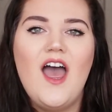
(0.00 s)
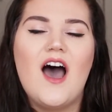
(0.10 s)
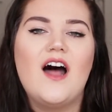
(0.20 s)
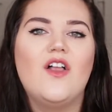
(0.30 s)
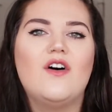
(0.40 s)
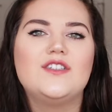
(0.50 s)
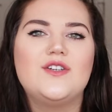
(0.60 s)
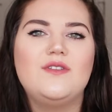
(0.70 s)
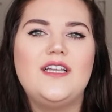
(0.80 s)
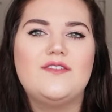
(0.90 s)
I'll
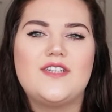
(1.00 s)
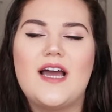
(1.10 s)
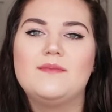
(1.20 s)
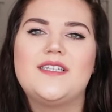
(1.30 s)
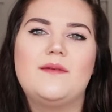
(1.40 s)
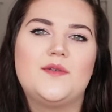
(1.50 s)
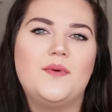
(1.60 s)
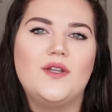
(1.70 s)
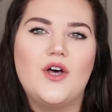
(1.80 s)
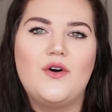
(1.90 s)
also leave timestamps
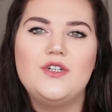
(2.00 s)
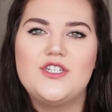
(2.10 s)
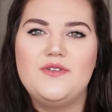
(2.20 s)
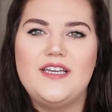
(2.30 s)
below to